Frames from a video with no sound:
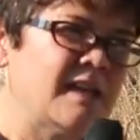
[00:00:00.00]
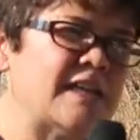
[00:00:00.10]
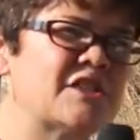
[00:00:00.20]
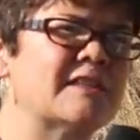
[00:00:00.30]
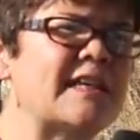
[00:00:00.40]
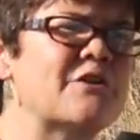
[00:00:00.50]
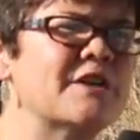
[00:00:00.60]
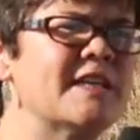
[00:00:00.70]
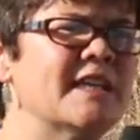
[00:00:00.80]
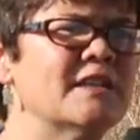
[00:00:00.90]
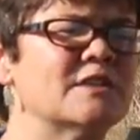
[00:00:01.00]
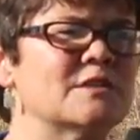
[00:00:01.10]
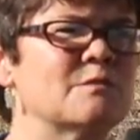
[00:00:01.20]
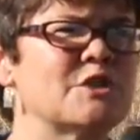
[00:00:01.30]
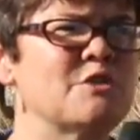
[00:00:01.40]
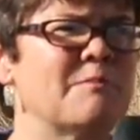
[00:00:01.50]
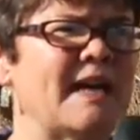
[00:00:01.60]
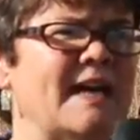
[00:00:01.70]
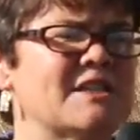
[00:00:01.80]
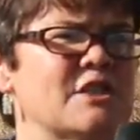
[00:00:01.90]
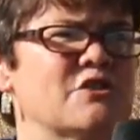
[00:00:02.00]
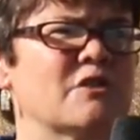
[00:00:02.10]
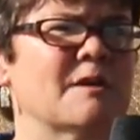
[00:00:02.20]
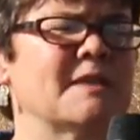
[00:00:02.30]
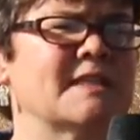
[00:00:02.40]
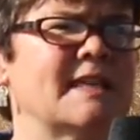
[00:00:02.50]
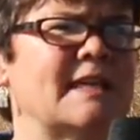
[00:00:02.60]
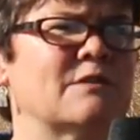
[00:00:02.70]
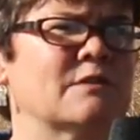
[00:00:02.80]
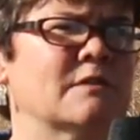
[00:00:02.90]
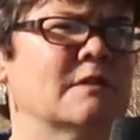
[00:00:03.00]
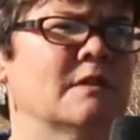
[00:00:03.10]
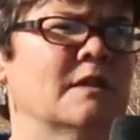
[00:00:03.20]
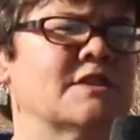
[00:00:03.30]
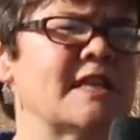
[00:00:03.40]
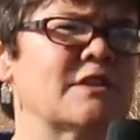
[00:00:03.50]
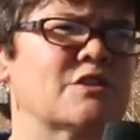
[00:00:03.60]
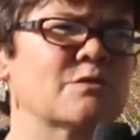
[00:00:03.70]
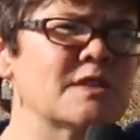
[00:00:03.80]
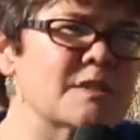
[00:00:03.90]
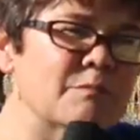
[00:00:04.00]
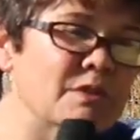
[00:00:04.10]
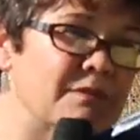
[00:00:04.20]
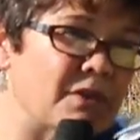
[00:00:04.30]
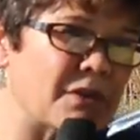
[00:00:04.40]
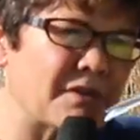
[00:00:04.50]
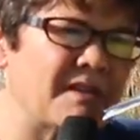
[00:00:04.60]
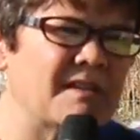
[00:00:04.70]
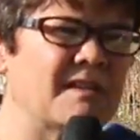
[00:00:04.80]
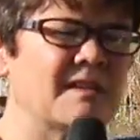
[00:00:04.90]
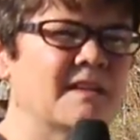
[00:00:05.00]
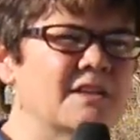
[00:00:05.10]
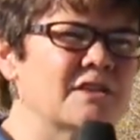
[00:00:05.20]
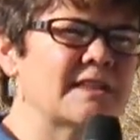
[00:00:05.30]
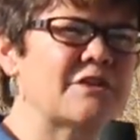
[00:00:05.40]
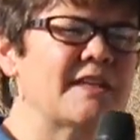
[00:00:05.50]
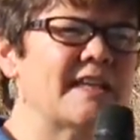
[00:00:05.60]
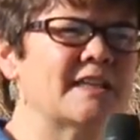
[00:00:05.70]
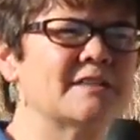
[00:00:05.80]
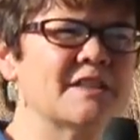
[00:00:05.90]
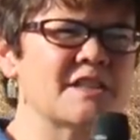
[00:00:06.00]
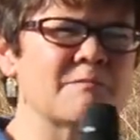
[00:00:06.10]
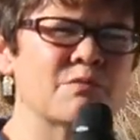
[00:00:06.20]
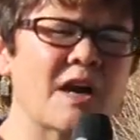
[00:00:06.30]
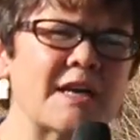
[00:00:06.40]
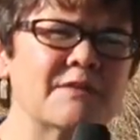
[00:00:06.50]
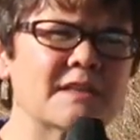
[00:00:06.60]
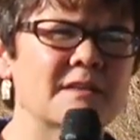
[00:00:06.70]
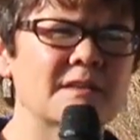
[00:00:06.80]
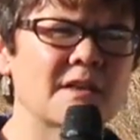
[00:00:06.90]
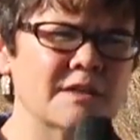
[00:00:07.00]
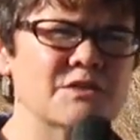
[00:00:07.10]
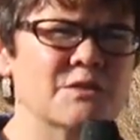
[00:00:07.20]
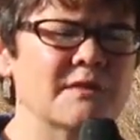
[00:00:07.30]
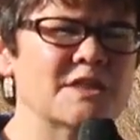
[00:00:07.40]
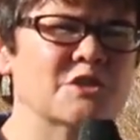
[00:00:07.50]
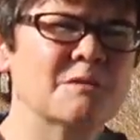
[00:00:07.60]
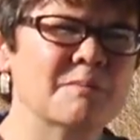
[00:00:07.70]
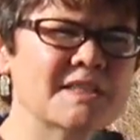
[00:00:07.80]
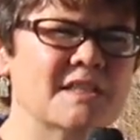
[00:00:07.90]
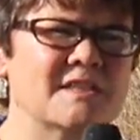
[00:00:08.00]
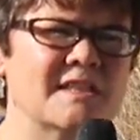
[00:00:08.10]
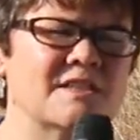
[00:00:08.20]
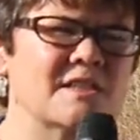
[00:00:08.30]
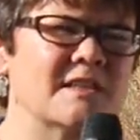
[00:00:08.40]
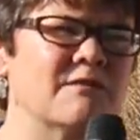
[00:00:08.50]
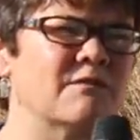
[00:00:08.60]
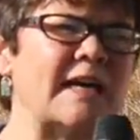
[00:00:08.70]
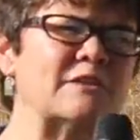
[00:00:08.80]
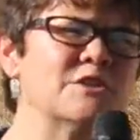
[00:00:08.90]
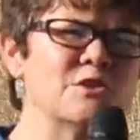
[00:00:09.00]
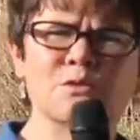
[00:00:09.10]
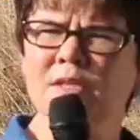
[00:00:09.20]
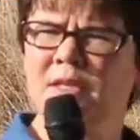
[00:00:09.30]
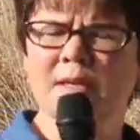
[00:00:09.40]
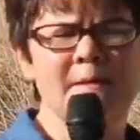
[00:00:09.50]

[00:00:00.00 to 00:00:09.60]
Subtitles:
And Tulare Hill, which you pass as you're coming down the Santa Teresa Boulevard. Tulare Hill is in private conservation, but it's a valued